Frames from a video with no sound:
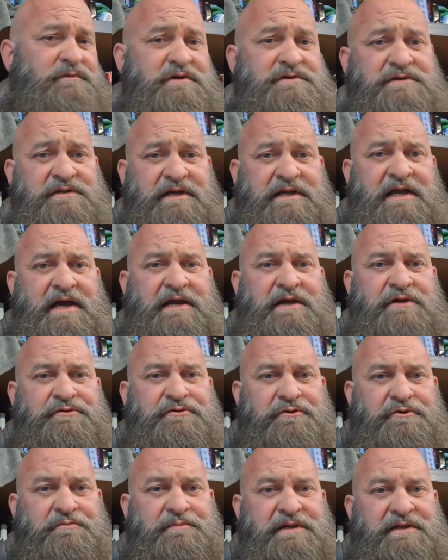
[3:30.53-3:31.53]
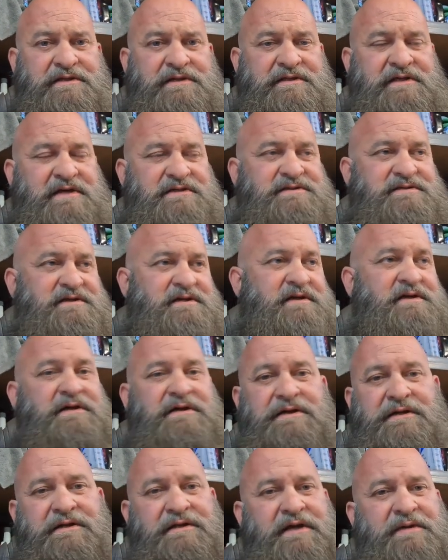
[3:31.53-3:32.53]
So that kind of drew me to that seat.
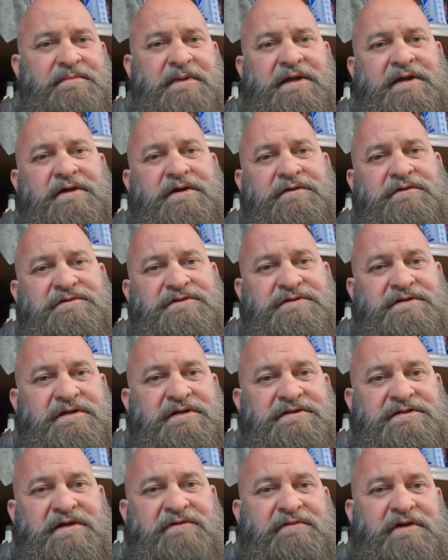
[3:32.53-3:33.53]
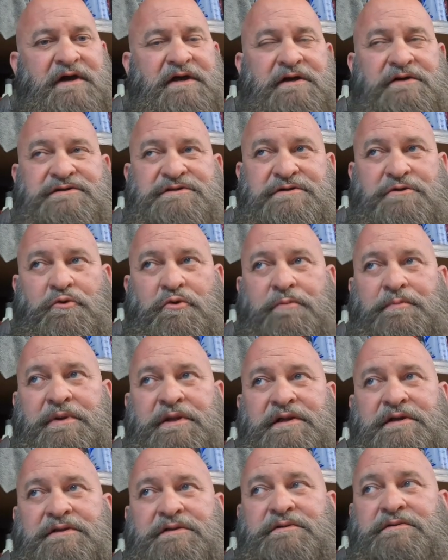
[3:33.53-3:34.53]
They make other seats. They've got a
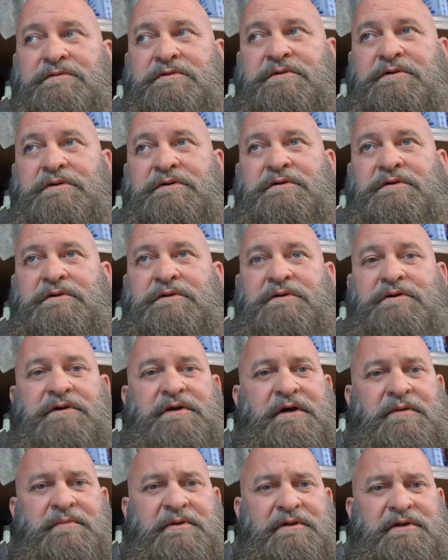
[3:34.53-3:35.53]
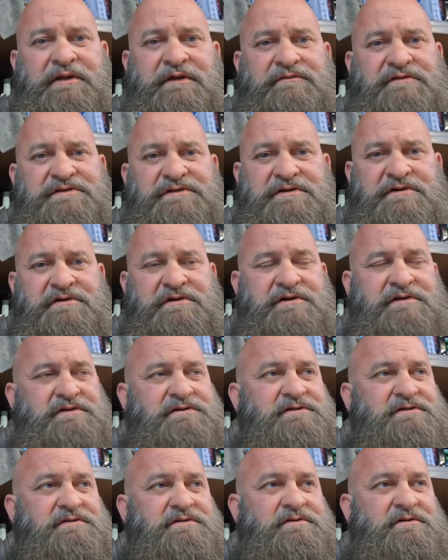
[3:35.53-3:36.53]
Scorpion, I believe,
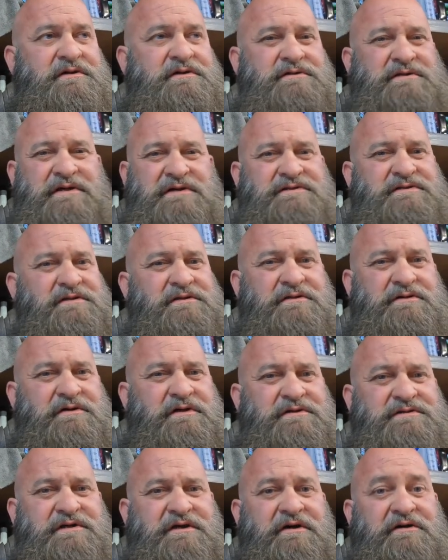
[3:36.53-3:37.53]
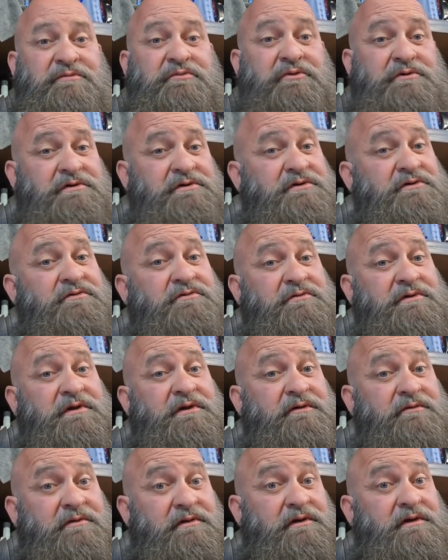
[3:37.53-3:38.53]
series. It doesn't look as comfortable. It looks
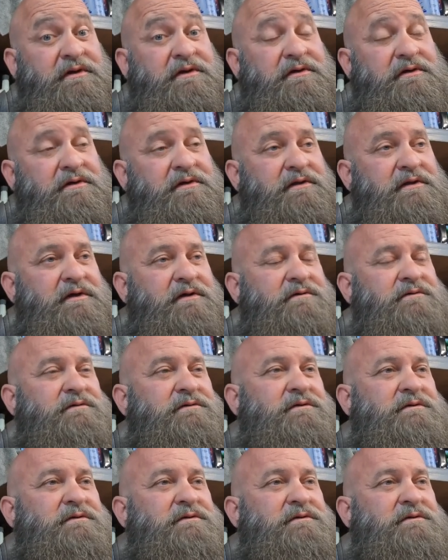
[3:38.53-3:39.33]
really, really good, though.